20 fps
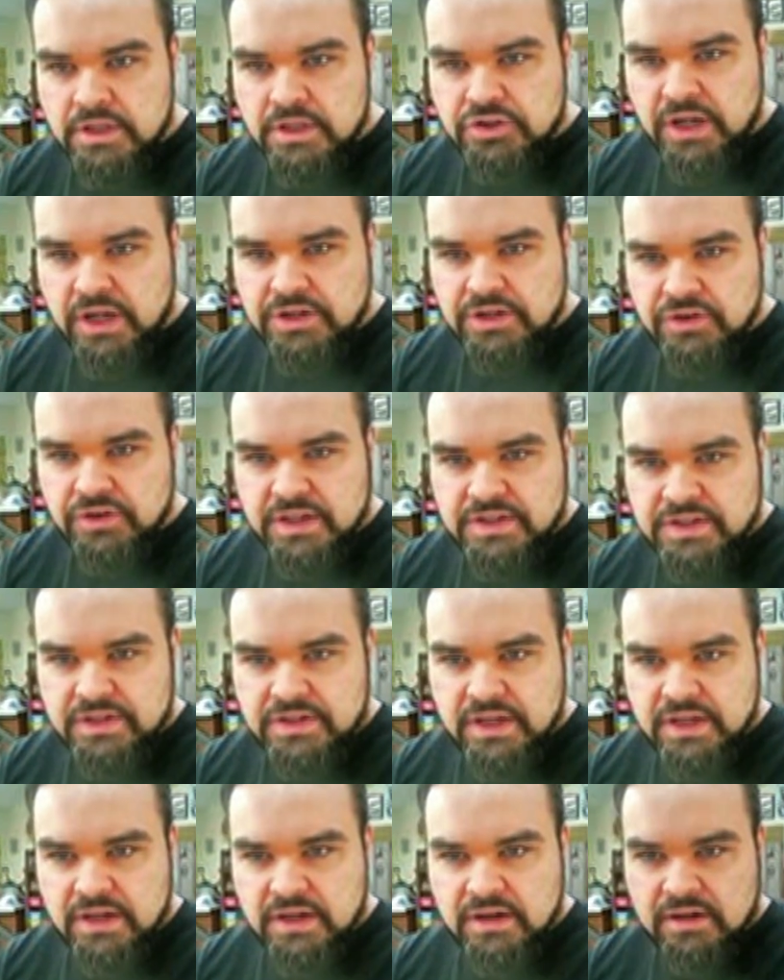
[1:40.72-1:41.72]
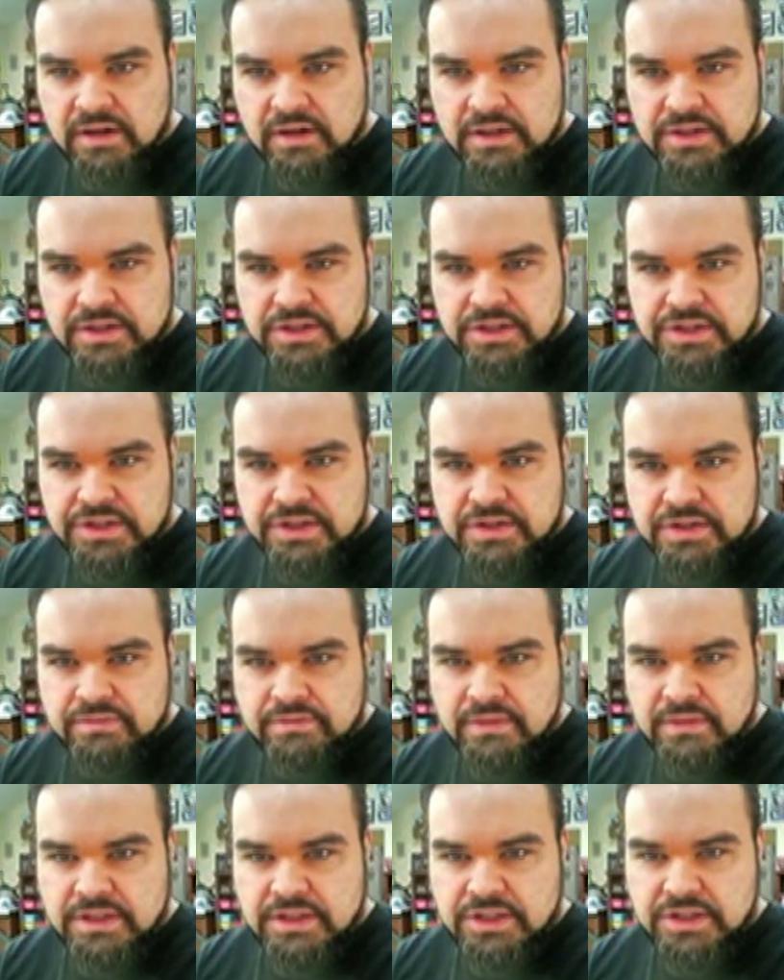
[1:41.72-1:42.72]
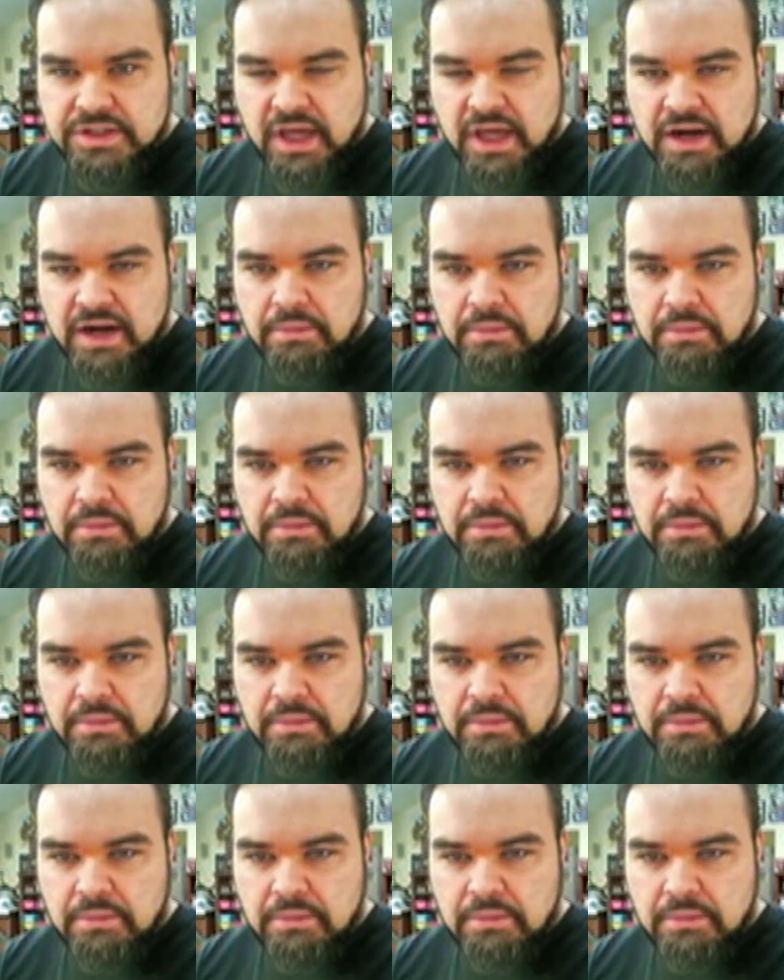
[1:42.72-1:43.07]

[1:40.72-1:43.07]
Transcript: trait dress here is just kind of